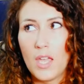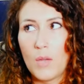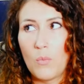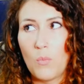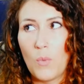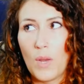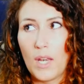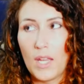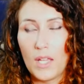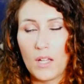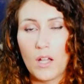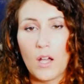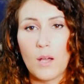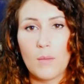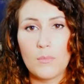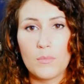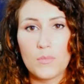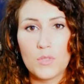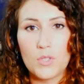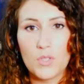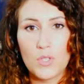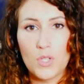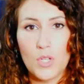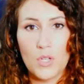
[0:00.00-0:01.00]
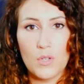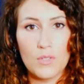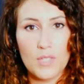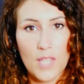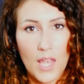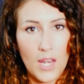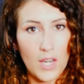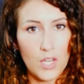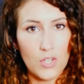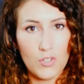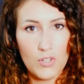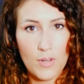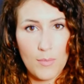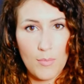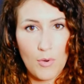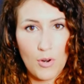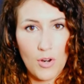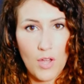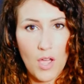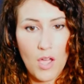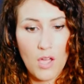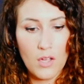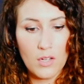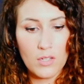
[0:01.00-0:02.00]
when it comes to sanitary
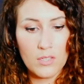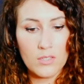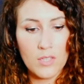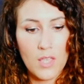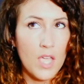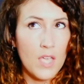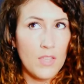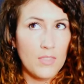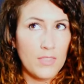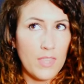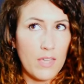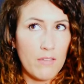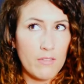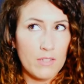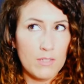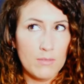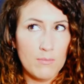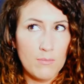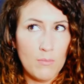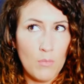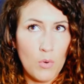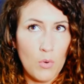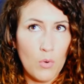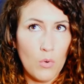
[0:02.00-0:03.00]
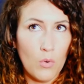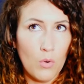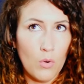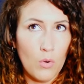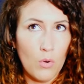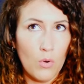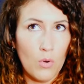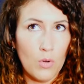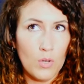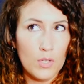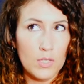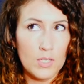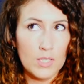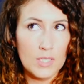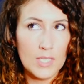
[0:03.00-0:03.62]
products. There is more